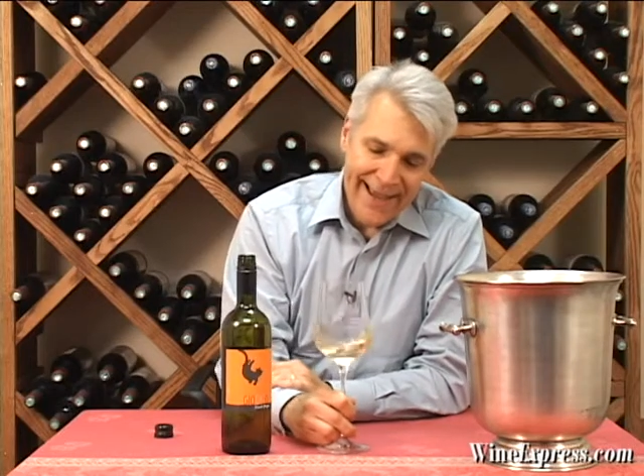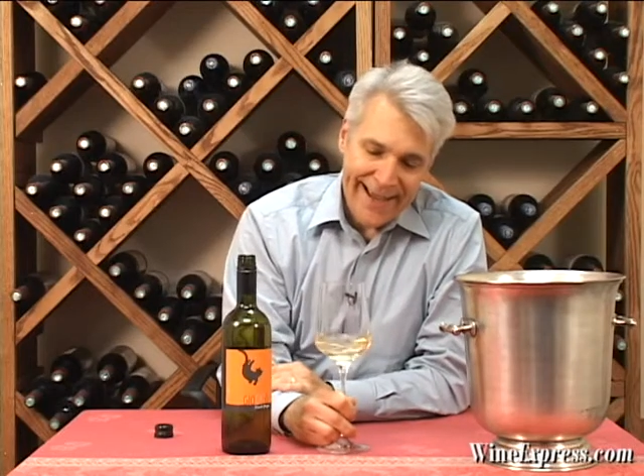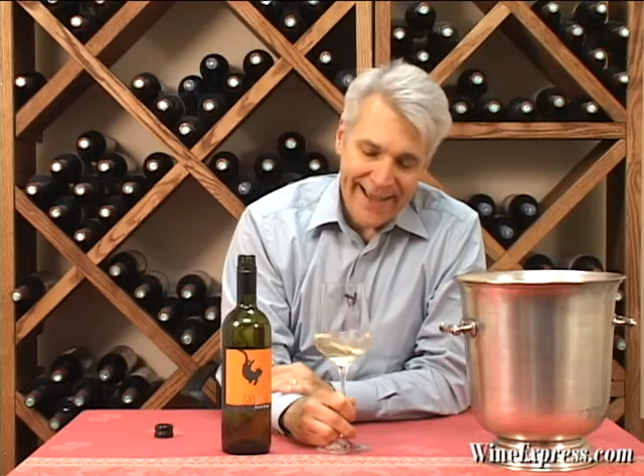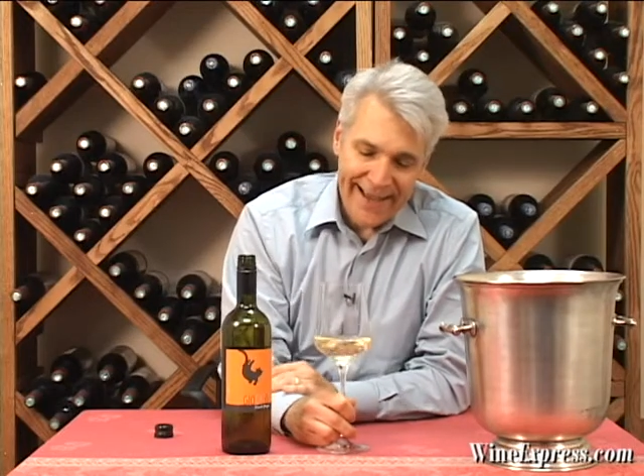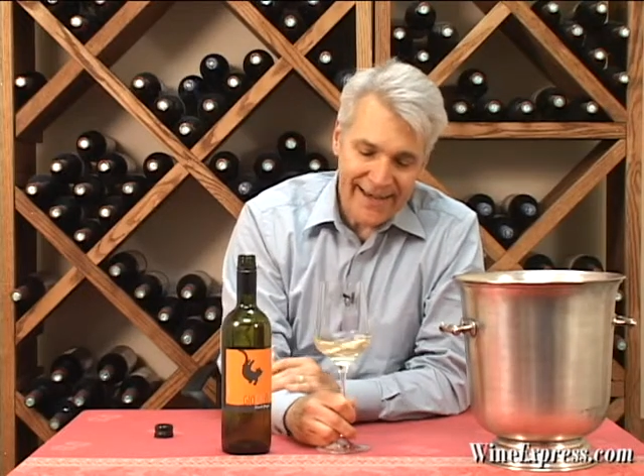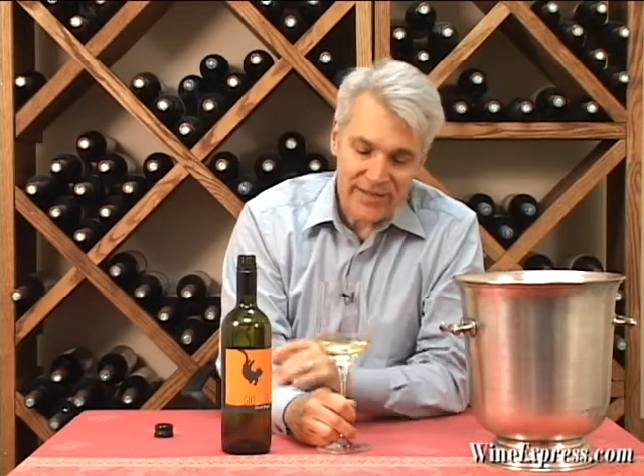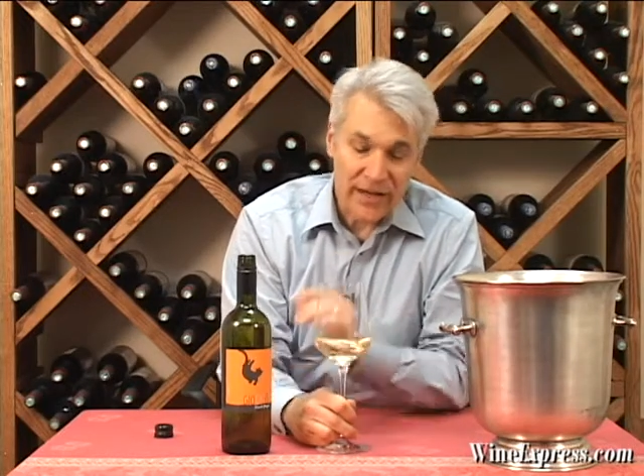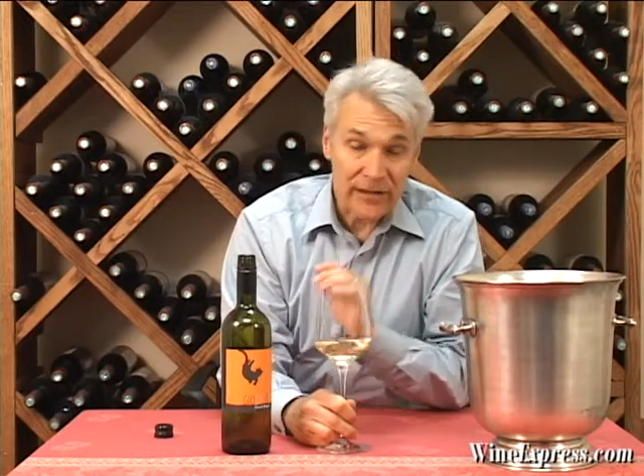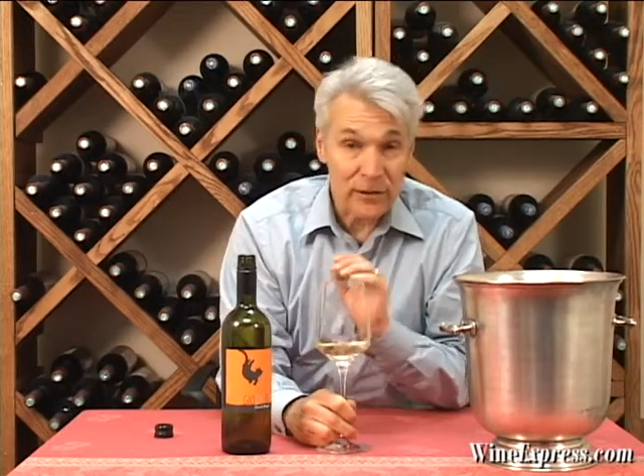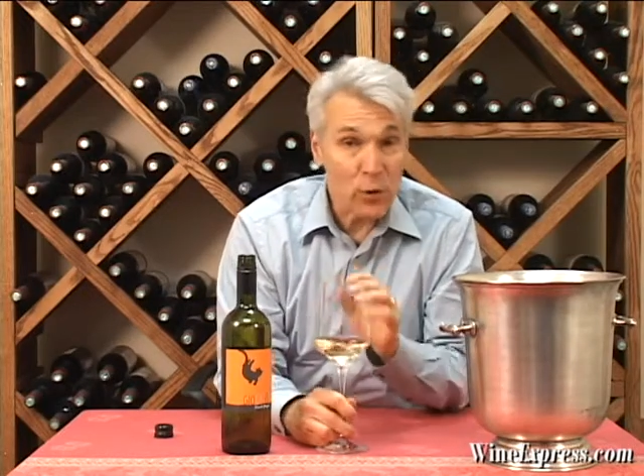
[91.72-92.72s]
And he's
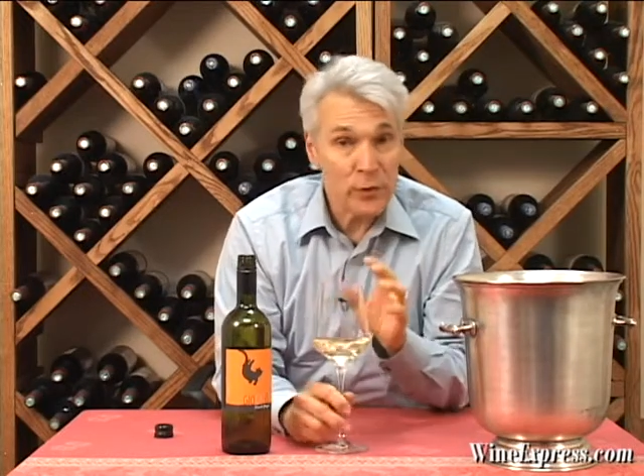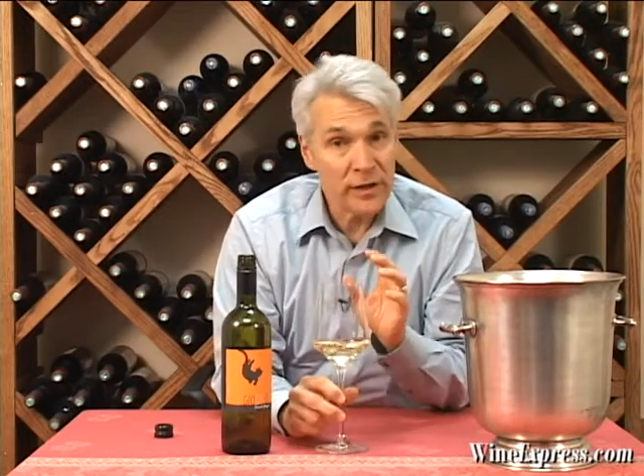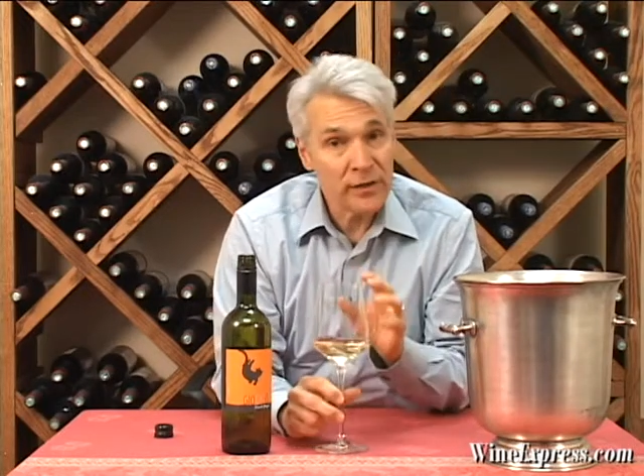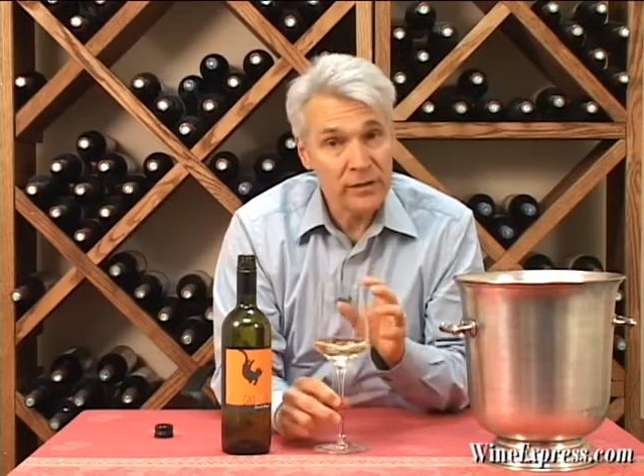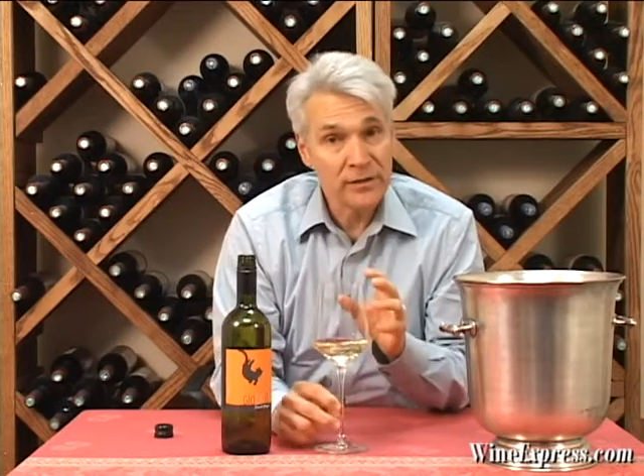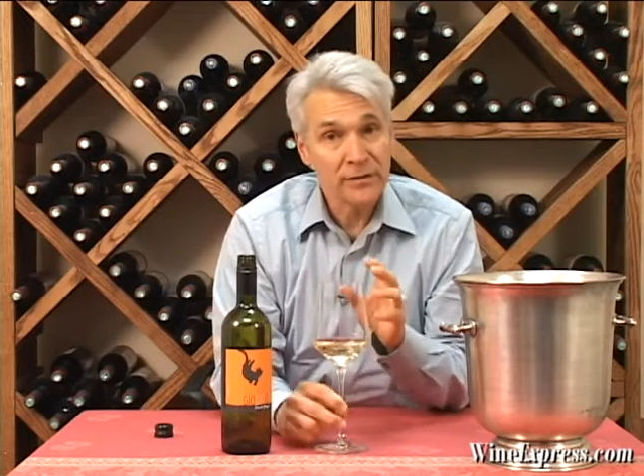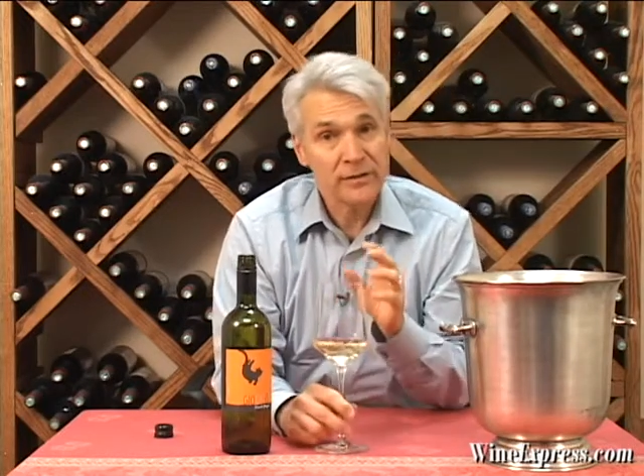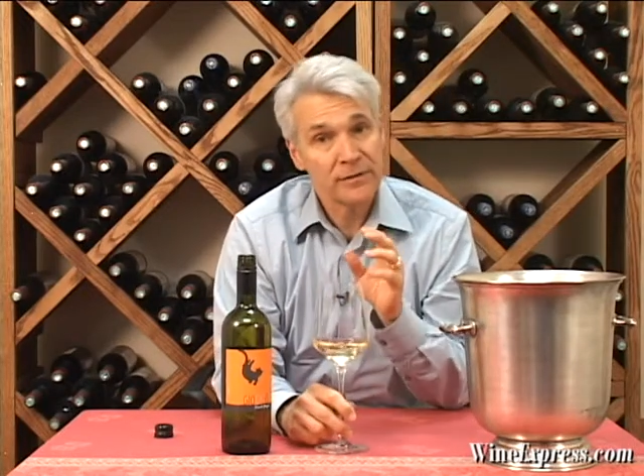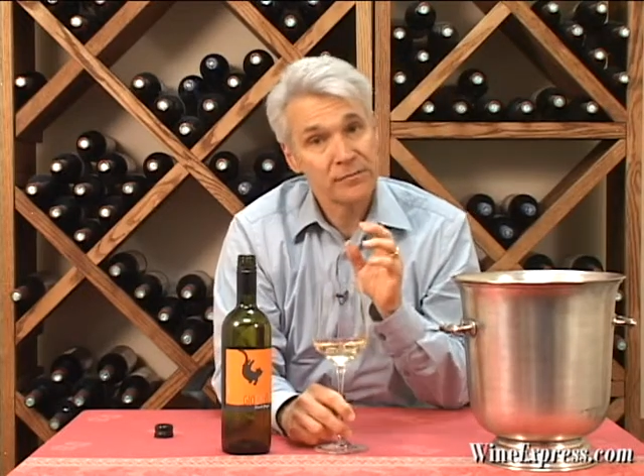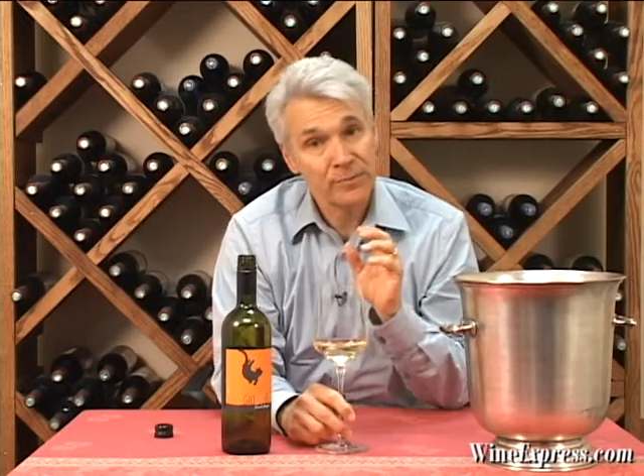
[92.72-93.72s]
got low-yield
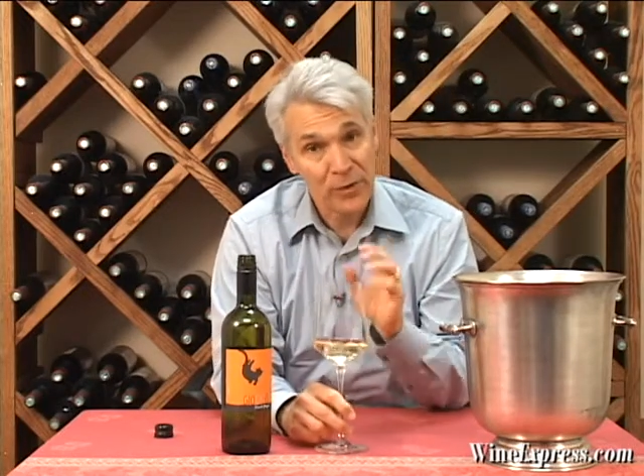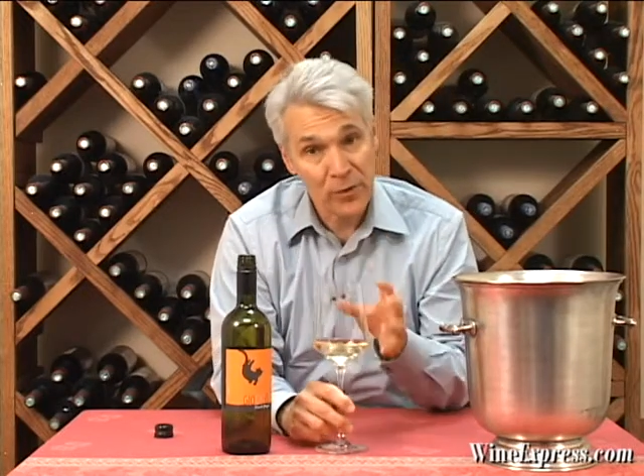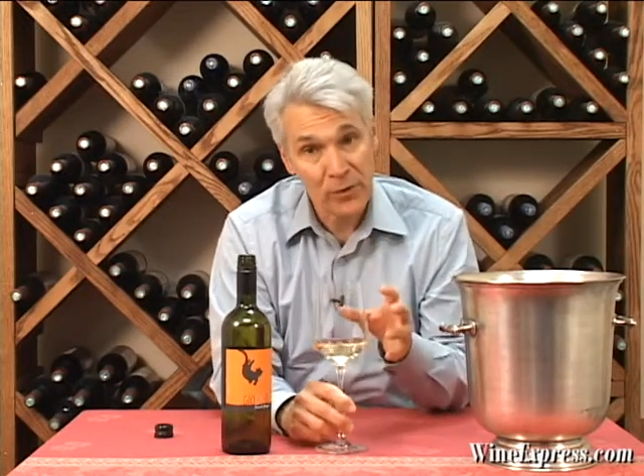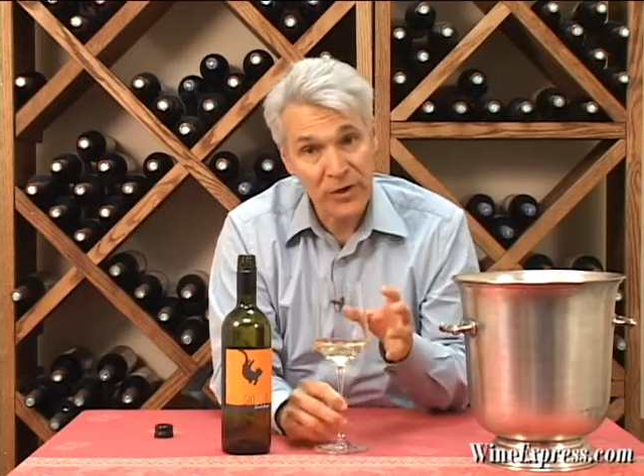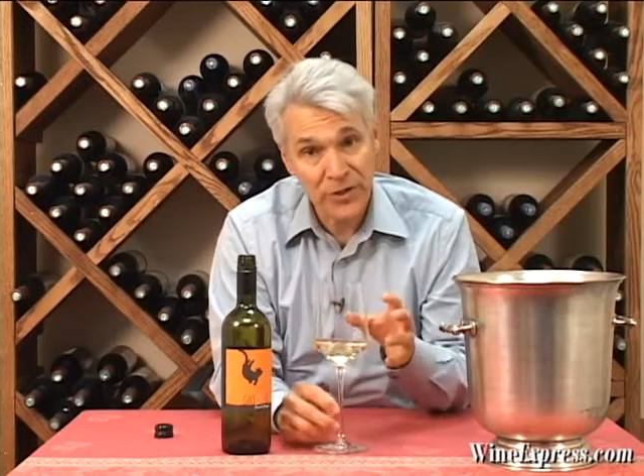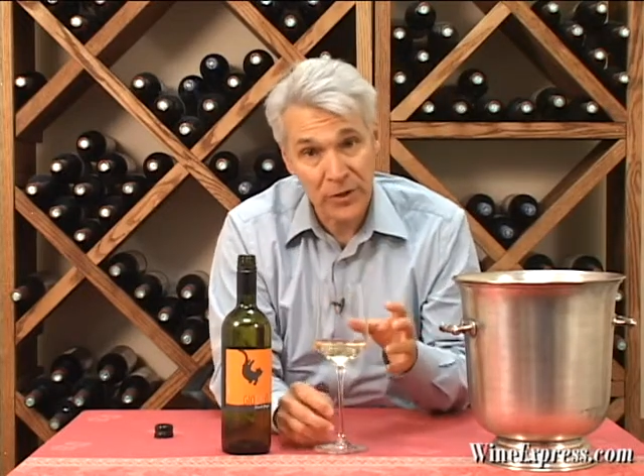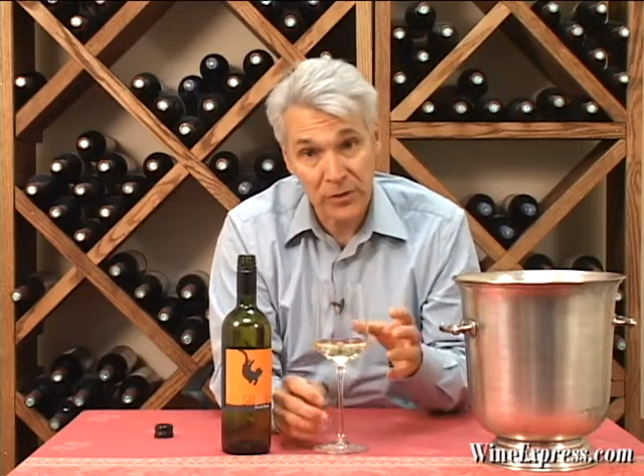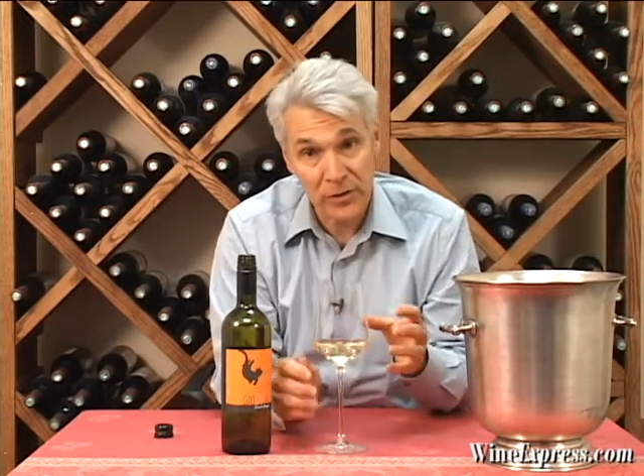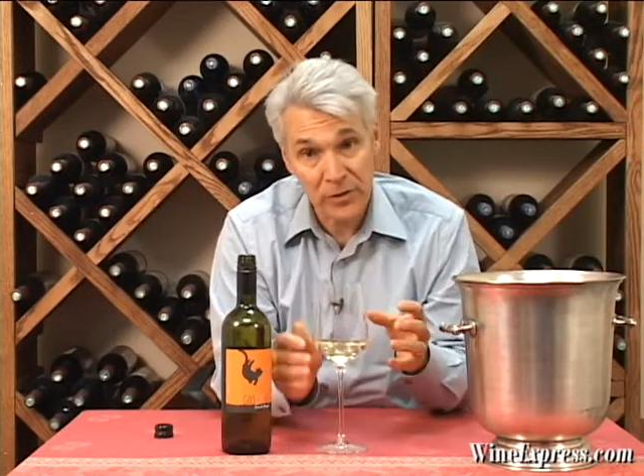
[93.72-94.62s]
Pinot Grigio.